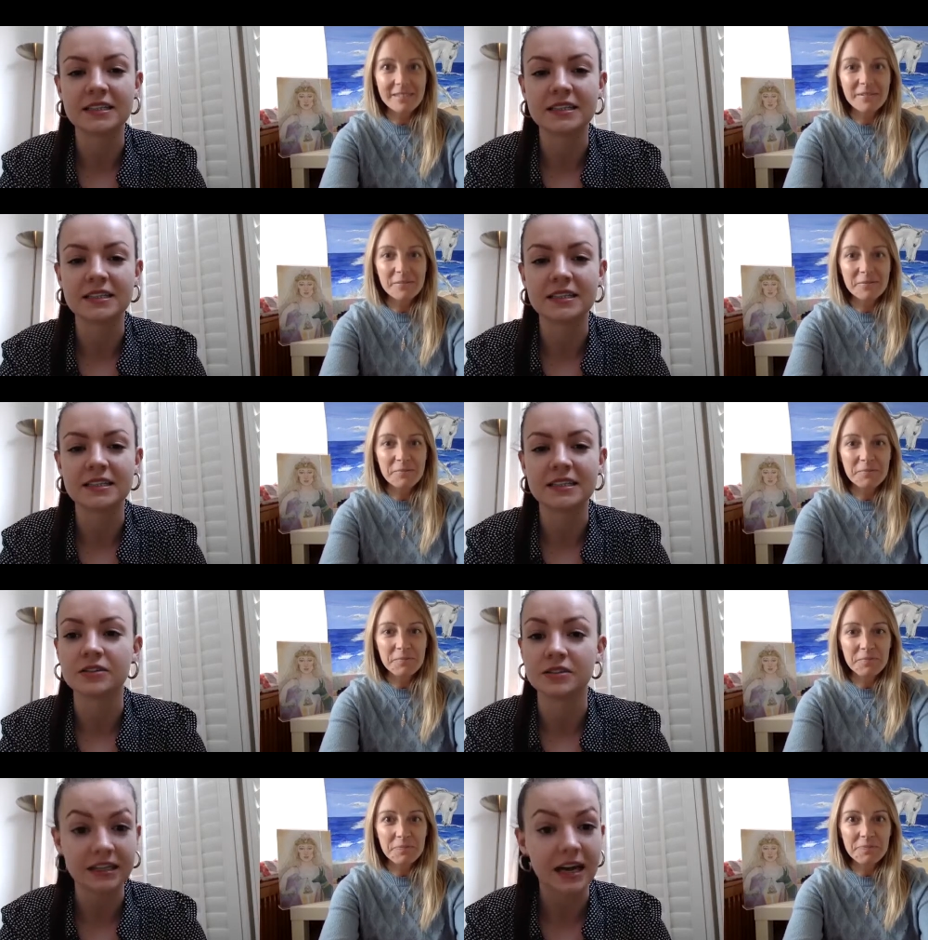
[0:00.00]
Speaker 1: And
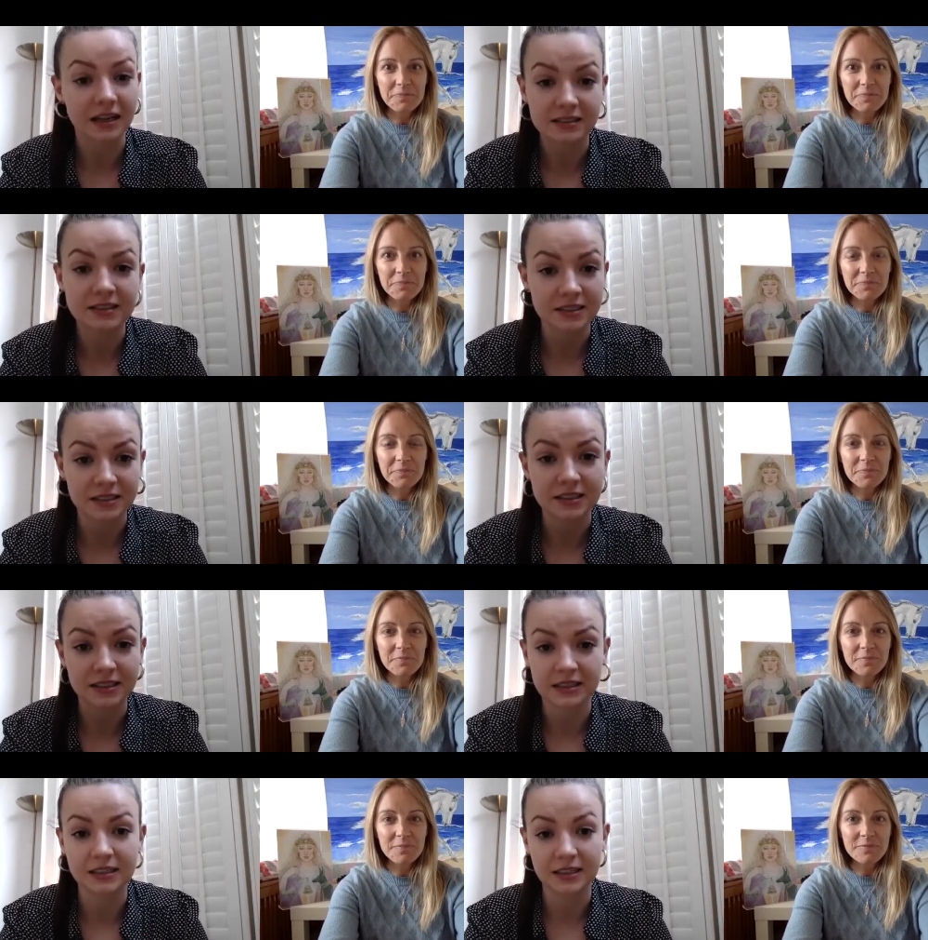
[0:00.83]
so, yes,
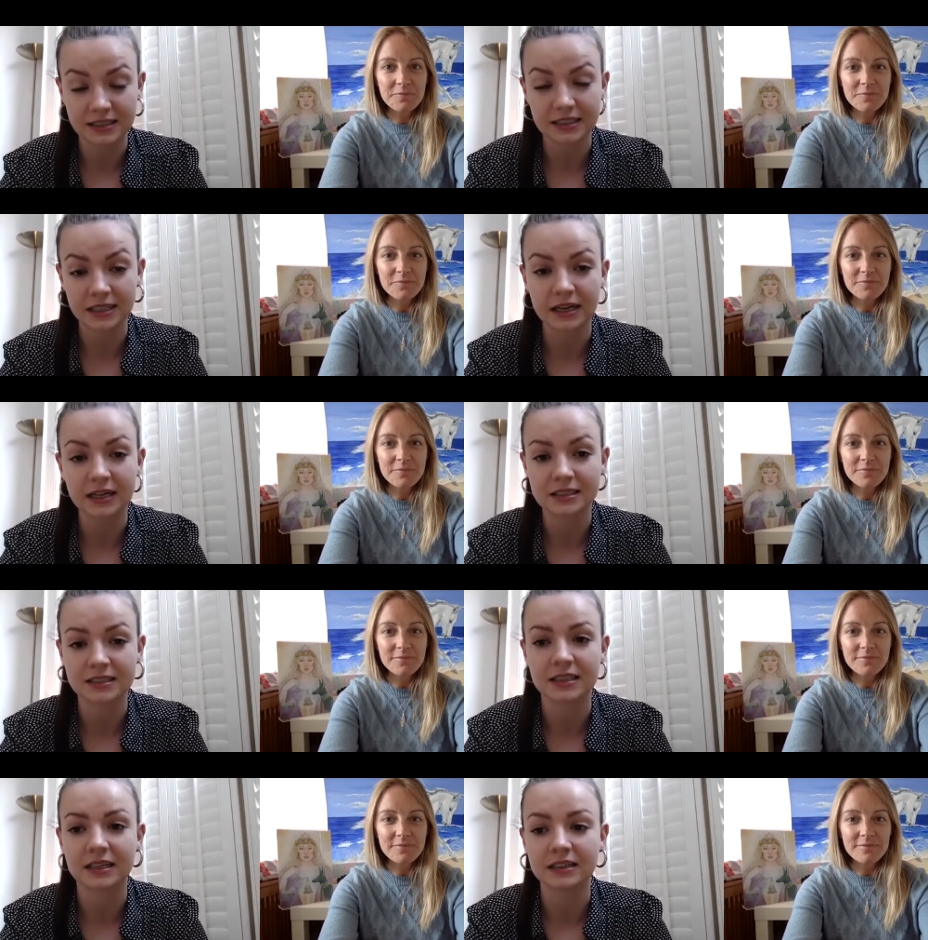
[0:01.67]
de-
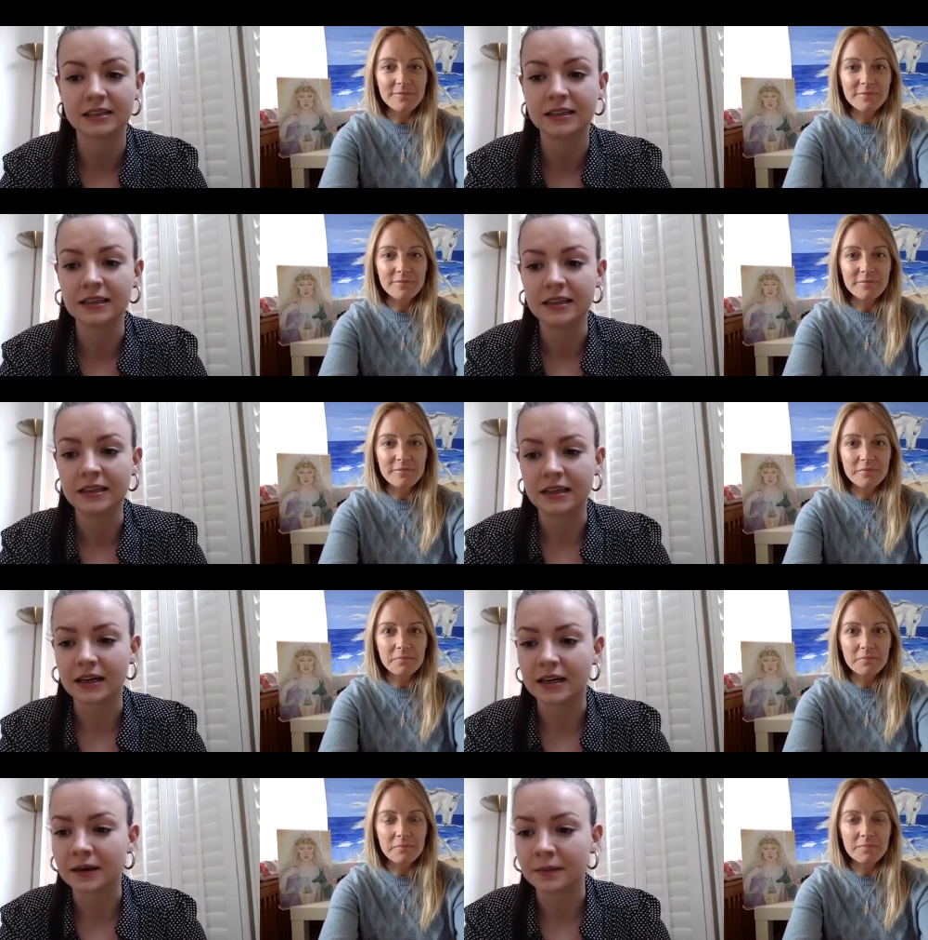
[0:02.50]
declutter
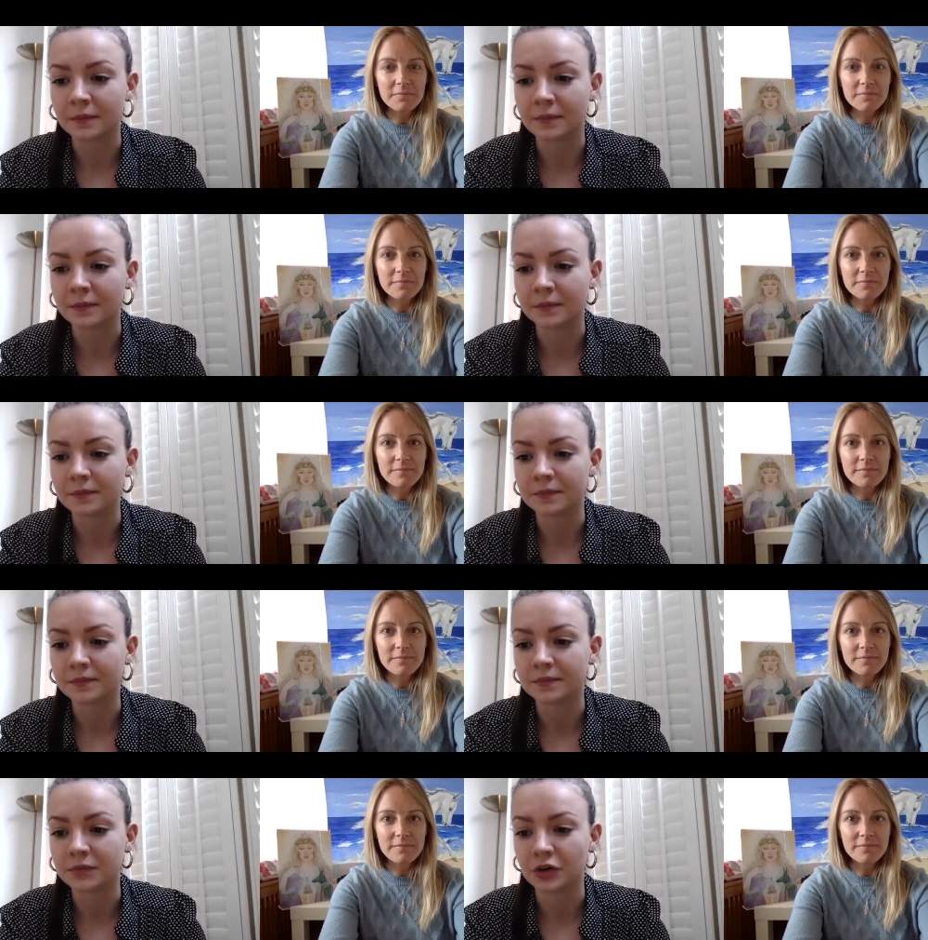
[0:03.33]
um,
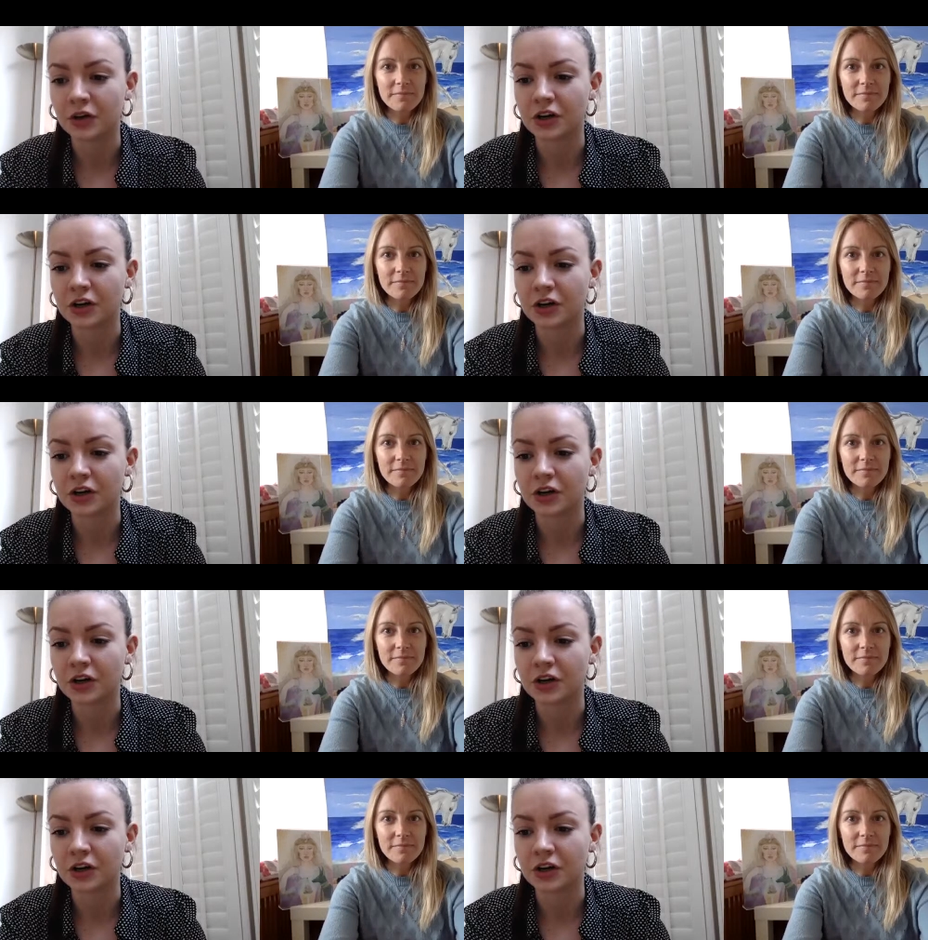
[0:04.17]
not only